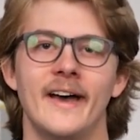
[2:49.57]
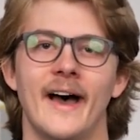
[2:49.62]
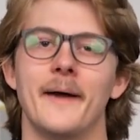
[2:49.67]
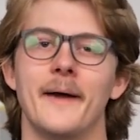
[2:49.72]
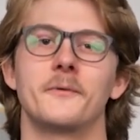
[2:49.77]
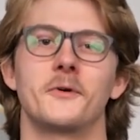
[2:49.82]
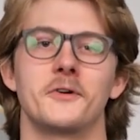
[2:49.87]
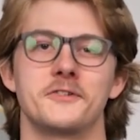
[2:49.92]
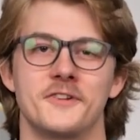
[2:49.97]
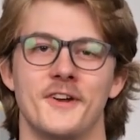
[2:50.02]

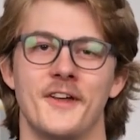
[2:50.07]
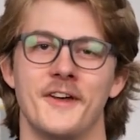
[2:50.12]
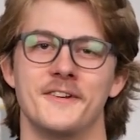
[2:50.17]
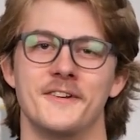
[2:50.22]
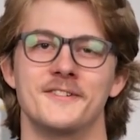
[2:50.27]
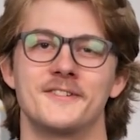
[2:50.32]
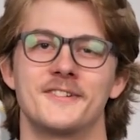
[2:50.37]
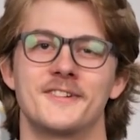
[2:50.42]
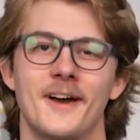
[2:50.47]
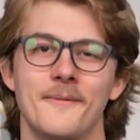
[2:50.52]
I'm Christian
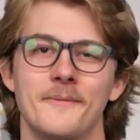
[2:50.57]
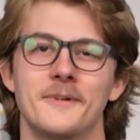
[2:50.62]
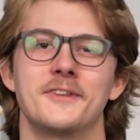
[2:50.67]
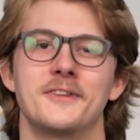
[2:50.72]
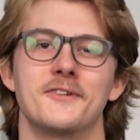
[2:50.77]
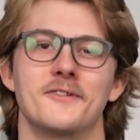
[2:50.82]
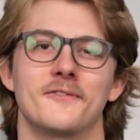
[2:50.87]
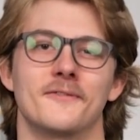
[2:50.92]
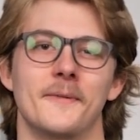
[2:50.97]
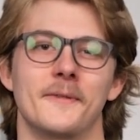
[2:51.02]
Hinton, coming
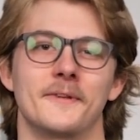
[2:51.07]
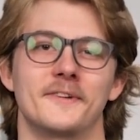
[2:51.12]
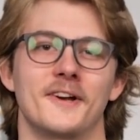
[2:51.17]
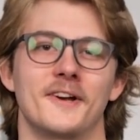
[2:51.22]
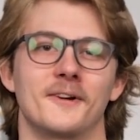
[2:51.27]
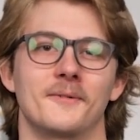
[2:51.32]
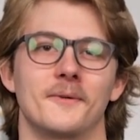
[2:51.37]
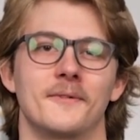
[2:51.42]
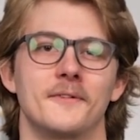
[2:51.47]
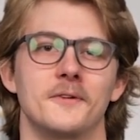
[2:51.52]
to you from the
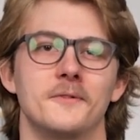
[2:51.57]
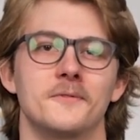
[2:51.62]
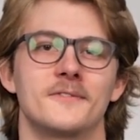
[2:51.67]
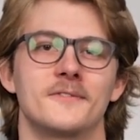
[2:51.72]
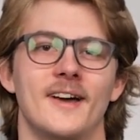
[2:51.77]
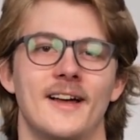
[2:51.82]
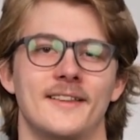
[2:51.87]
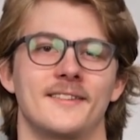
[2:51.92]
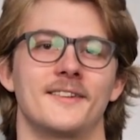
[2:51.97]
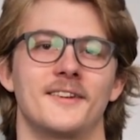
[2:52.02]
Tire Review
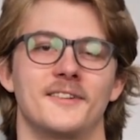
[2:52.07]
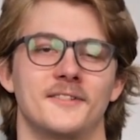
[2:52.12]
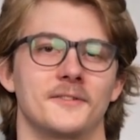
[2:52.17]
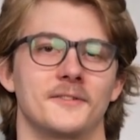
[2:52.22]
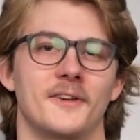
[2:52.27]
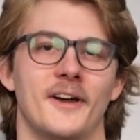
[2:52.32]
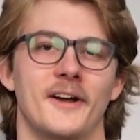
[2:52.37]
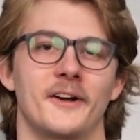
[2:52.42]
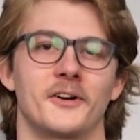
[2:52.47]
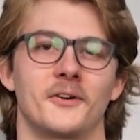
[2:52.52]
Continental
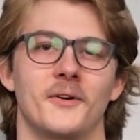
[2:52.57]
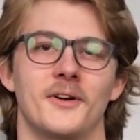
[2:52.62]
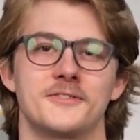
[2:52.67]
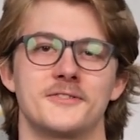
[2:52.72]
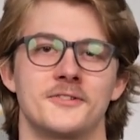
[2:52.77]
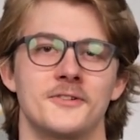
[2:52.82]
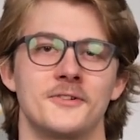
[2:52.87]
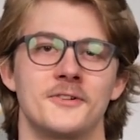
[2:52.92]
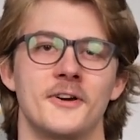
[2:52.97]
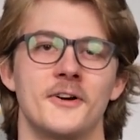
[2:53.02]
Tire Garage
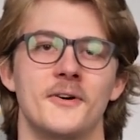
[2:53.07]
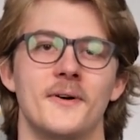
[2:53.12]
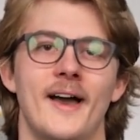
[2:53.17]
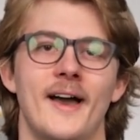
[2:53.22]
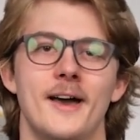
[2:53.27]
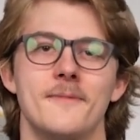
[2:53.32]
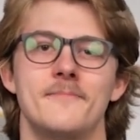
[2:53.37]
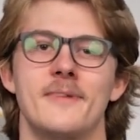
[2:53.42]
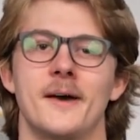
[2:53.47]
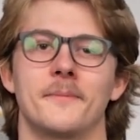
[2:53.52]
Studio
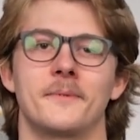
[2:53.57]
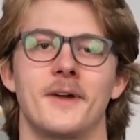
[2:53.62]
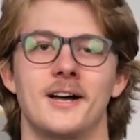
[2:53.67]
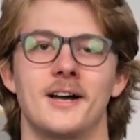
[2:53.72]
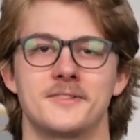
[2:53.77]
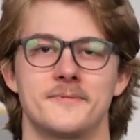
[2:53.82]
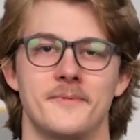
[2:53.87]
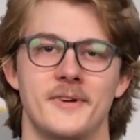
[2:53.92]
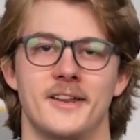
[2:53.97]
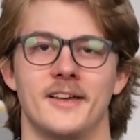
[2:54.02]
at
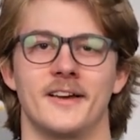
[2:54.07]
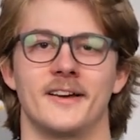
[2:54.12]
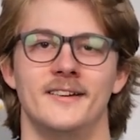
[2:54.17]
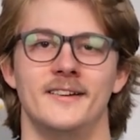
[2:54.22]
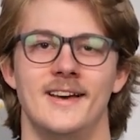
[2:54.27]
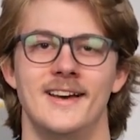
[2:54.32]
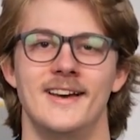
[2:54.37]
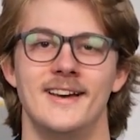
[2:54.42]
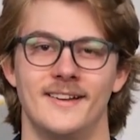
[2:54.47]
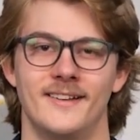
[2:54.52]
Babcox Media.
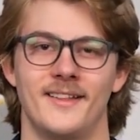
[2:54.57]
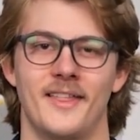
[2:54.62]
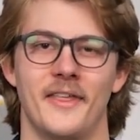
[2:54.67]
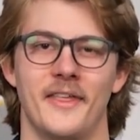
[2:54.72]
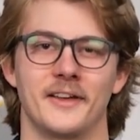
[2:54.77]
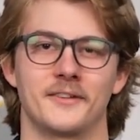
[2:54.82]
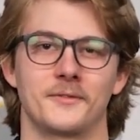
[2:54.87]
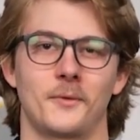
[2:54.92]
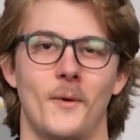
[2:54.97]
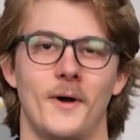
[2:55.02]

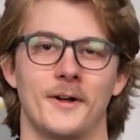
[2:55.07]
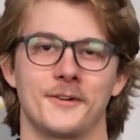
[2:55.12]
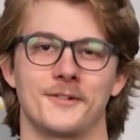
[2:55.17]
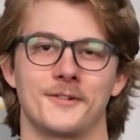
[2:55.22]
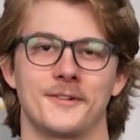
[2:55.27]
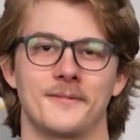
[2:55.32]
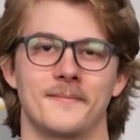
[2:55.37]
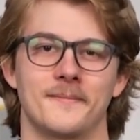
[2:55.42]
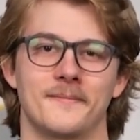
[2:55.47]
Thanks for watching.